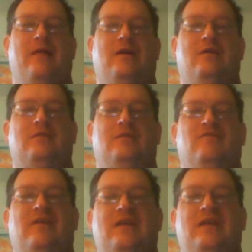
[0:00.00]
It could
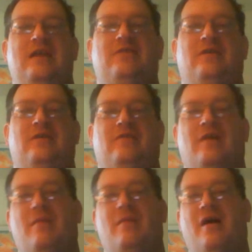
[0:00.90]
very easily have
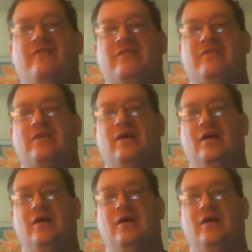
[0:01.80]
come off as a